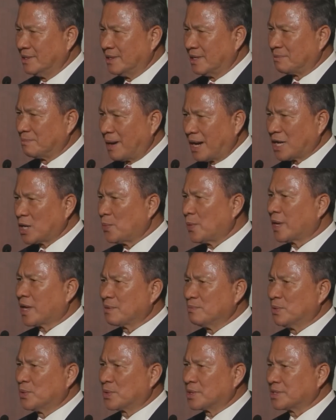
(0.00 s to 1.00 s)
And by the way,
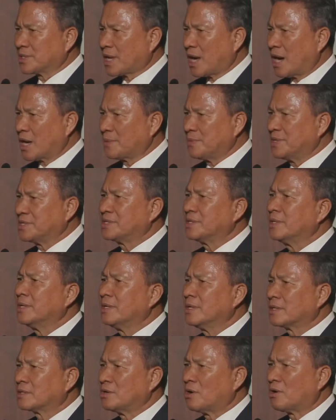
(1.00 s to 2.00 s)
Cambodia's economy is
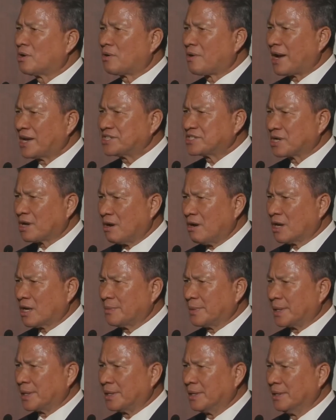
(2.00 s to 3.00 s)
dollarized
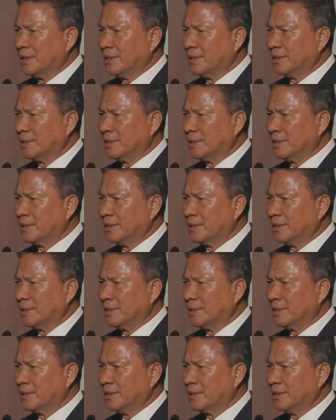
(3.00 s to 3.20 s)
economy.